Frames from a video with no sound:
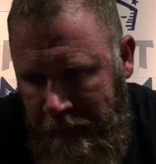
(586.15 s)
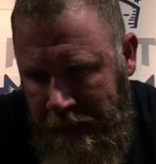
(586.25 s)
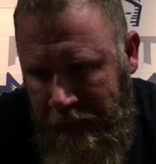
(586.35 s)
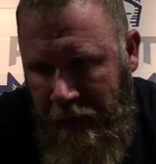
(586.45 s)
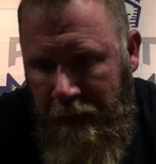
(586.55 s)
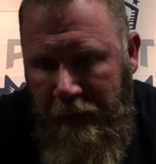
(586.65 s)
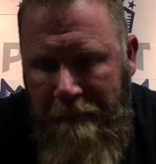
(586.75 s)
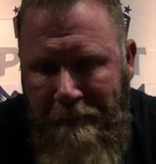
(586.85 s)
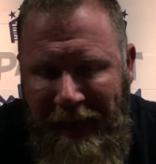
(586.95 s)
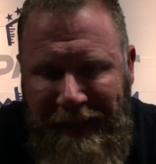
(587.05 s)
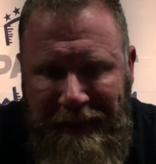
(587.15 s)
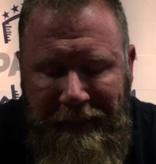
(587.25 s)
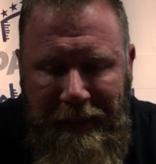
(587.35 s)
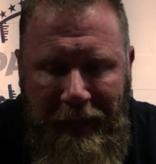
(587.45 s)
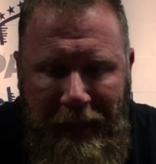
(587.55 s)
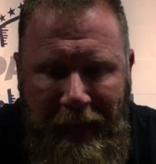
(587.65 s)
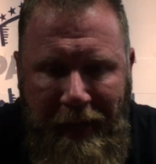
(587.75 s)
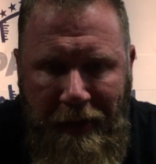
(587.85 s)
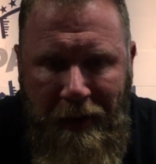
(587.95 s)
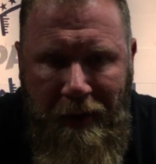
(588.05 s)
so the best
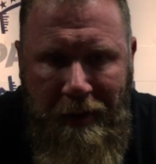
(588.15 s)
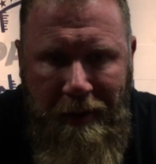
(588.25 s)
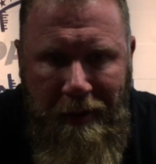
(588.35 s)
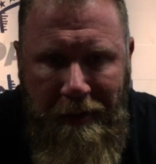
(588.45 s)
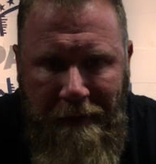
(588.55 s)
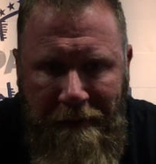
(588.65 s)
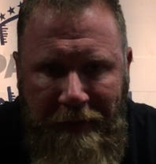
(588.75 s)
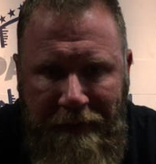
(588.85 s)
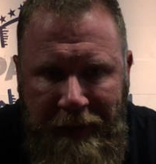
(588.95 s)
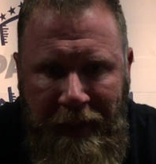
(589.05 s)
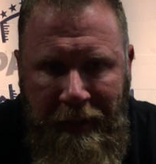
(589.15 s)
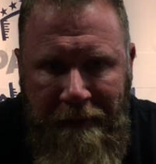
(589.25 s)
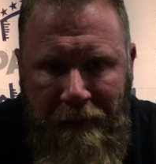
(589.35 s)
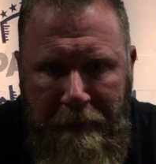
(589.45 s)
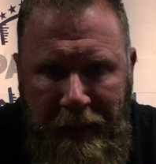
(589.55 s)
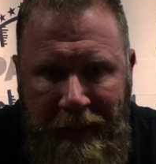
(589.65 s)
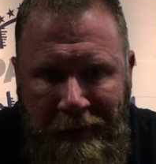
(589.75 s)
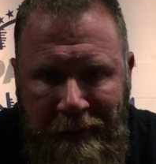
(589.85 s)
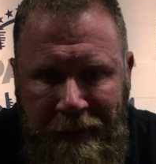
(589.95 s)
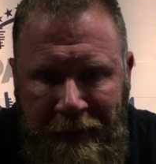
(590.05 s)
A R fifteen for
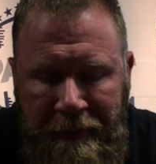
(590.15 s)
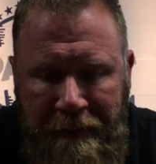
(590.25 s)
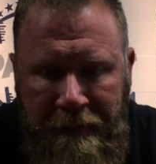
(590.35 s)
beginners.